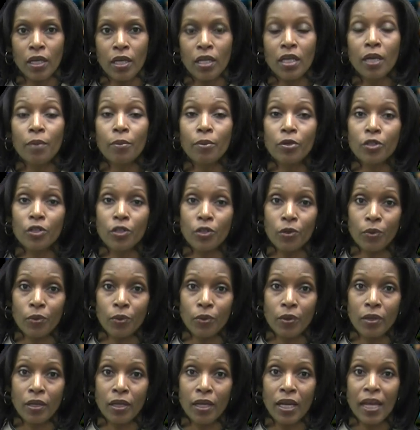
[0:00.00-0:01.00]
Number 2,
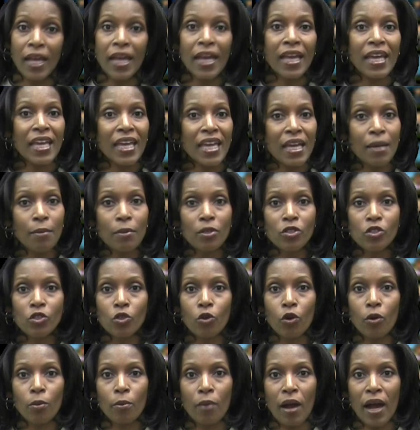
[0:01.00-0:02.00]

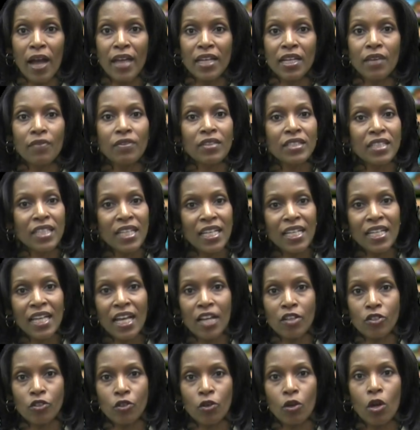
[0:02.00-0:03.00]
immature mind of a
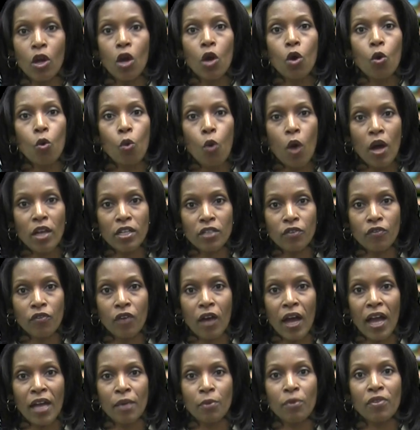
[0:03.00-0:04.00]
teenager
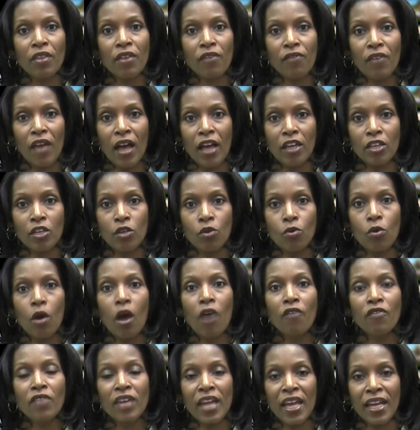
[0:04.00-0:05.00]
quantified with a value
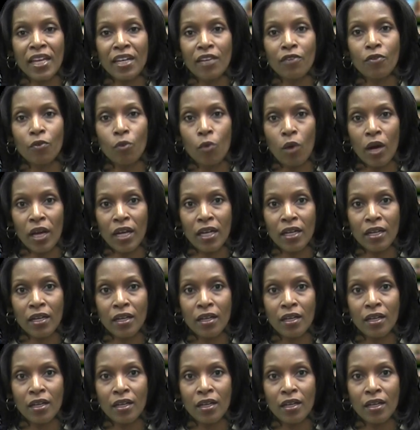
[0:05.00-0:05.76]
of -1.